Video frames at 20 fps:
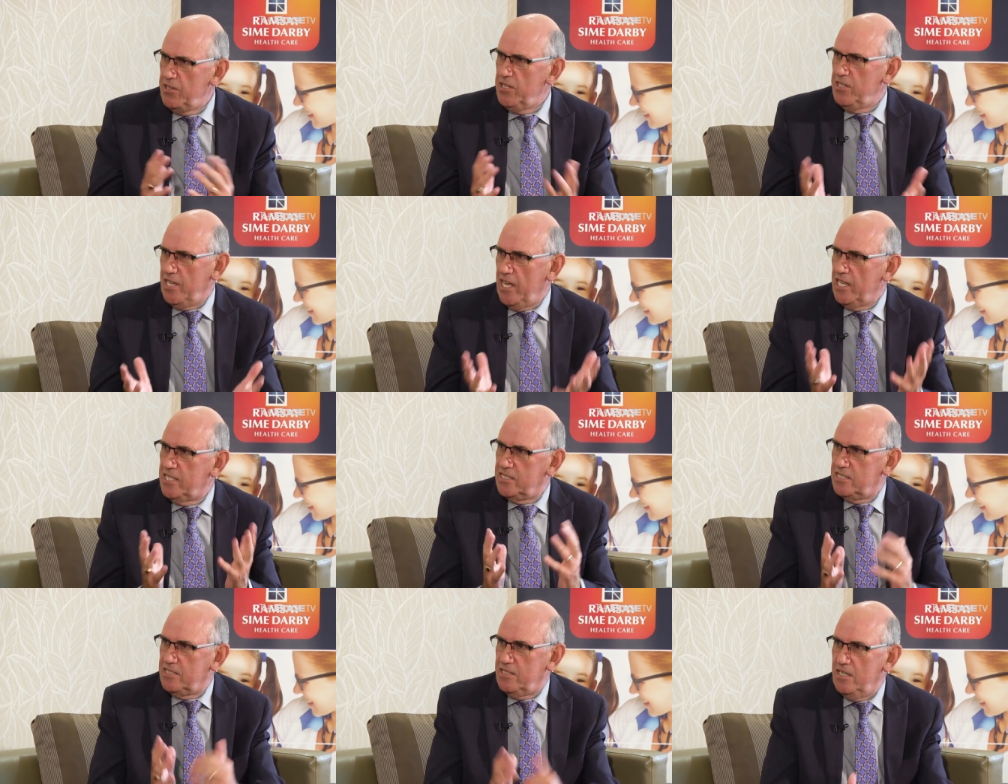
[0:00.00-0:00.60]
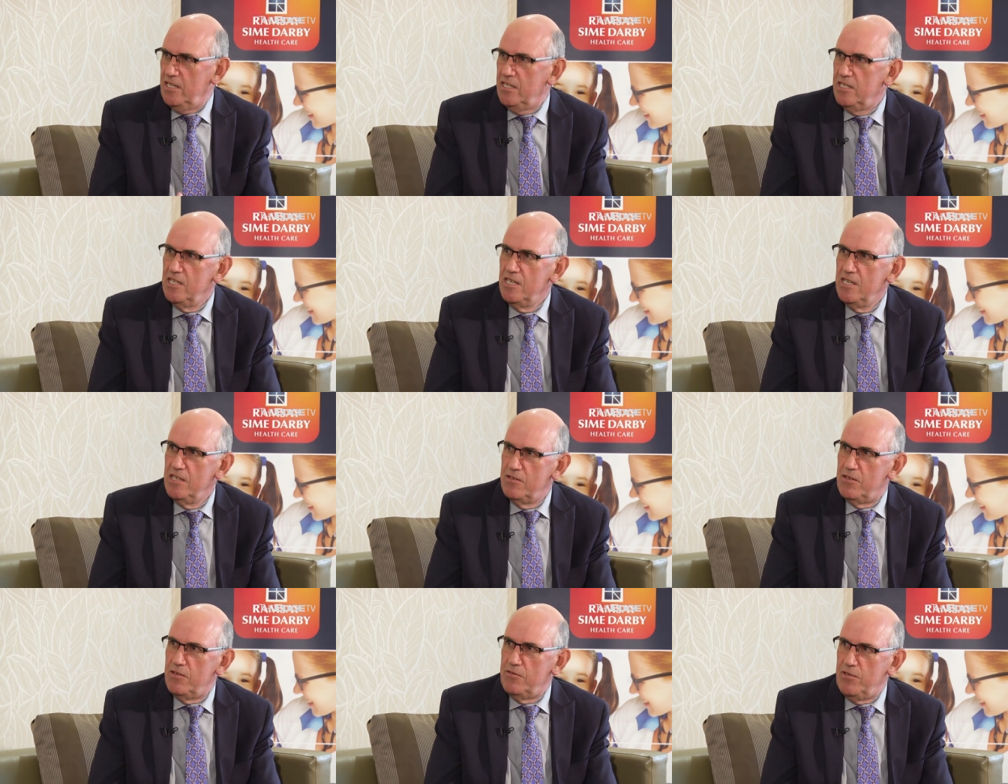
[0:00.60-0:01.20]
think that's the,
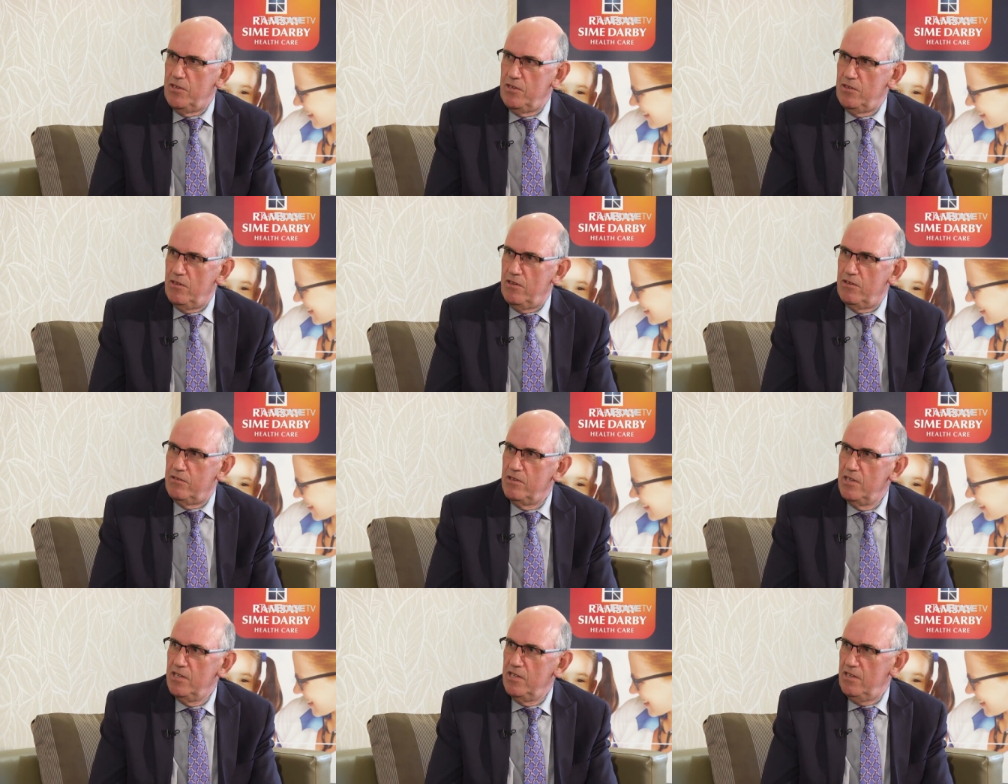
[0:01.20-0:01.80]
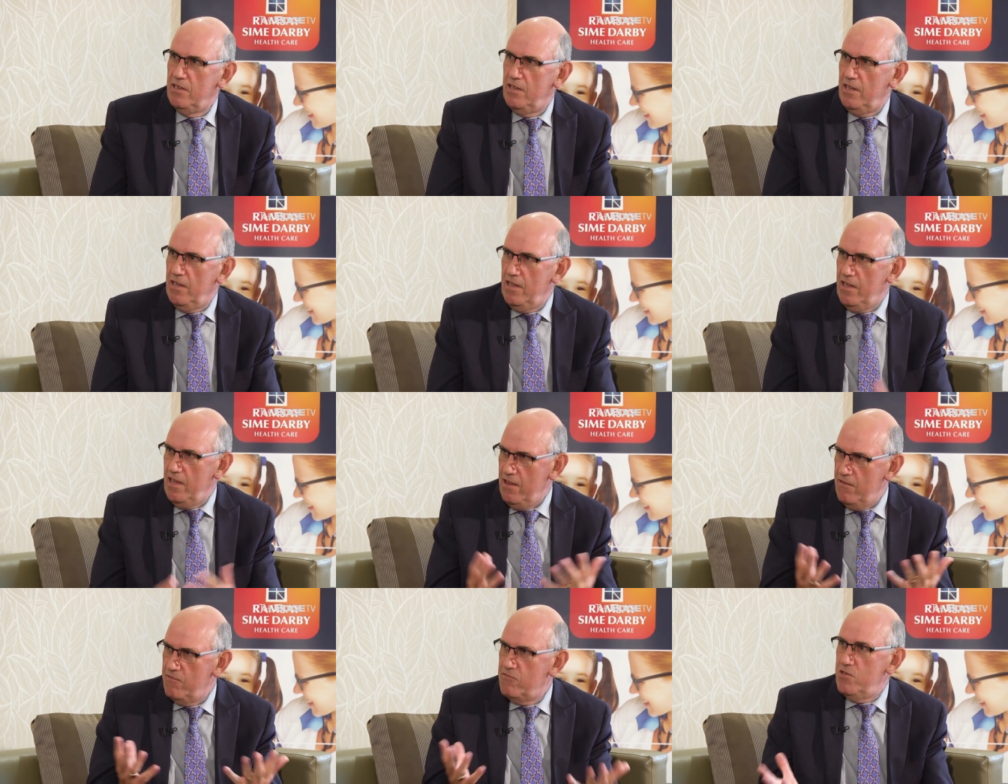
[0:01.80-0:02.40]
the thing that
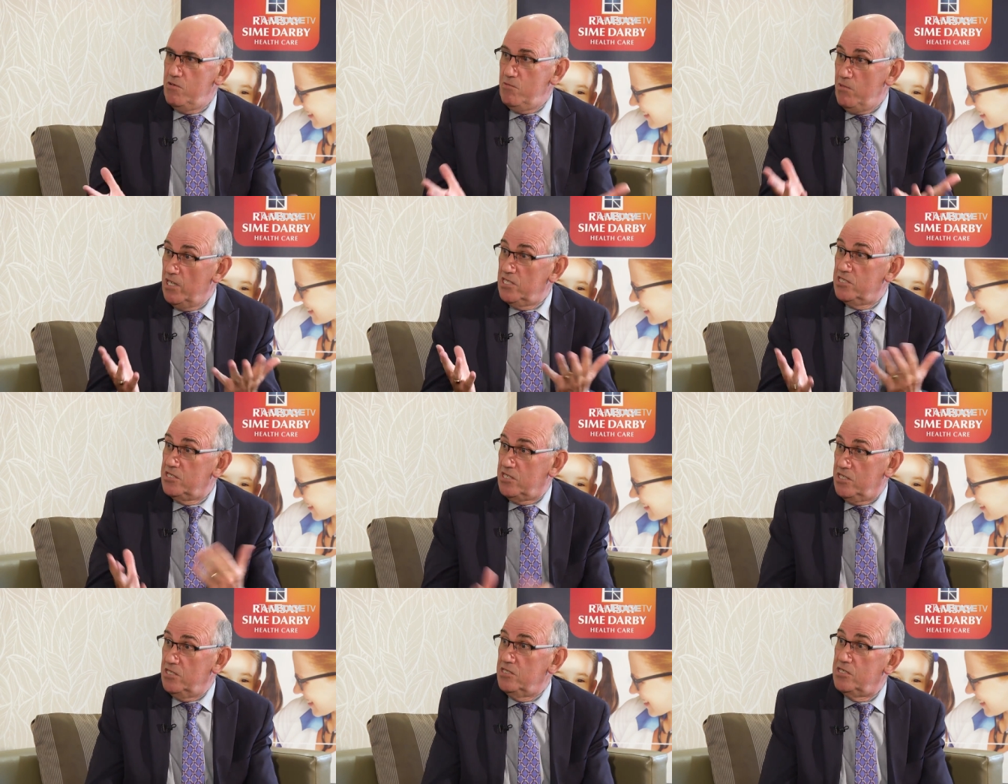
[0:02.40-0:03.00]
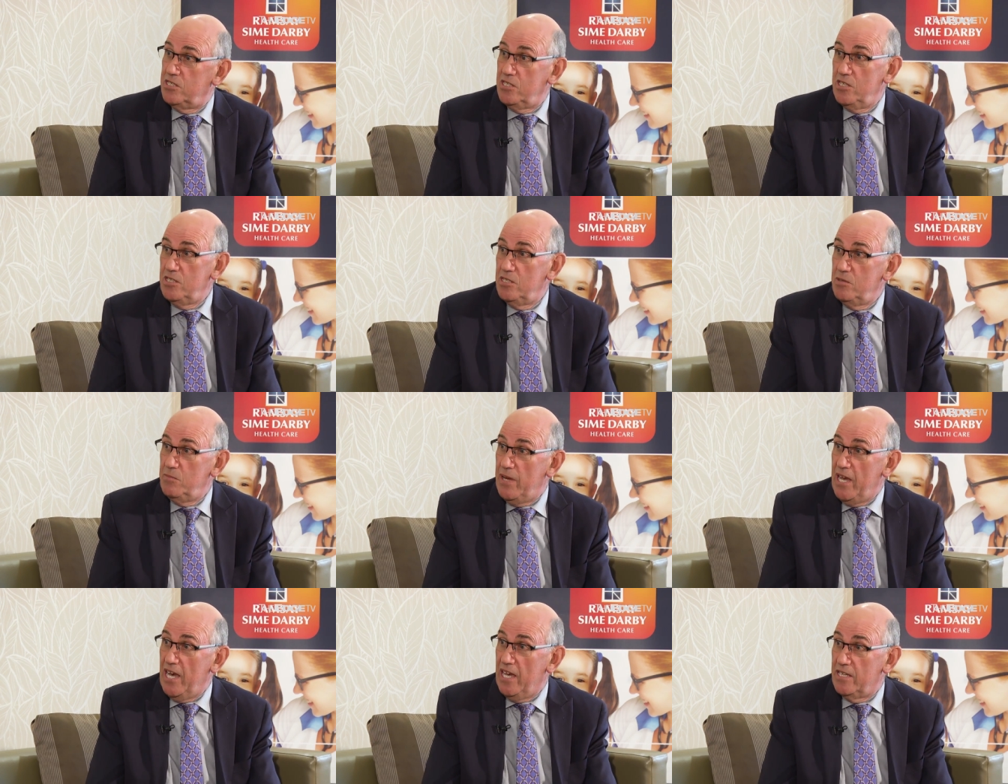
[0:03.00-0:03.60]
everyone's concerned
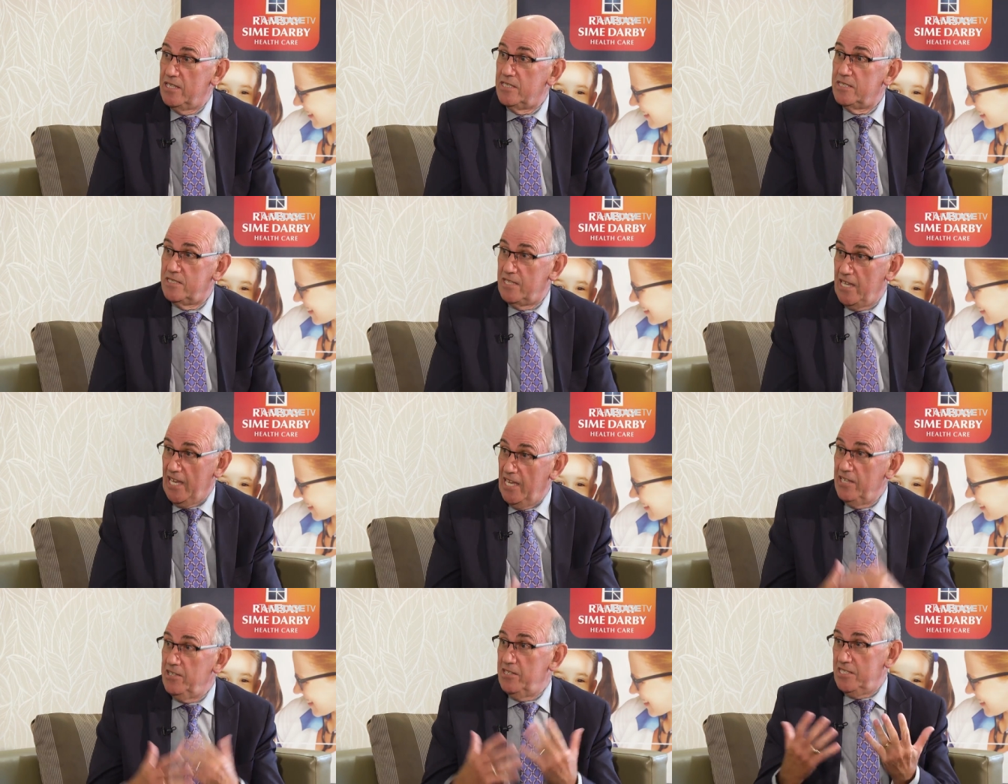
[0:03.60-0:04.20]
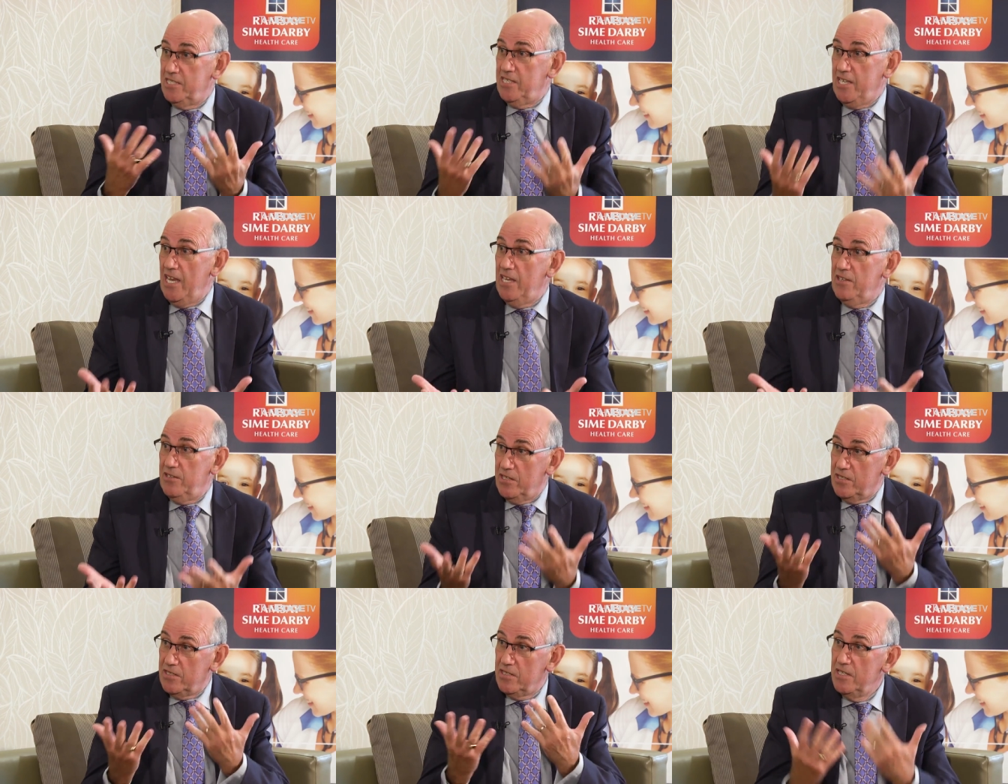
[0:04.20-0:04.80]
about, is they
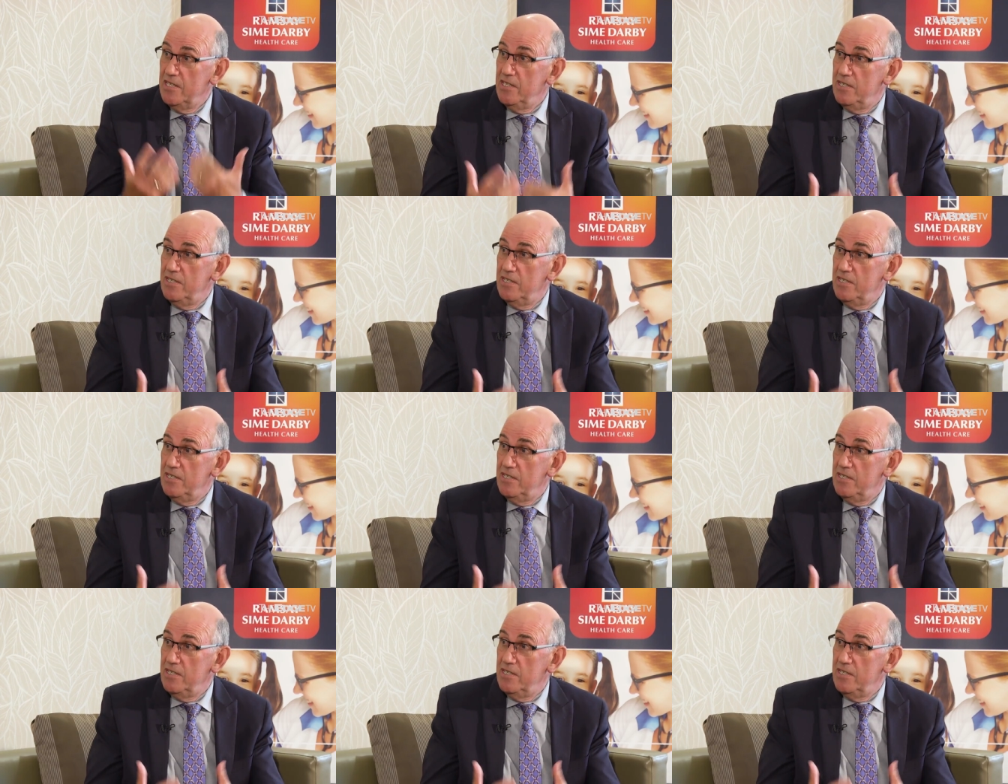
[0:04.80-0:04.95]
understand that,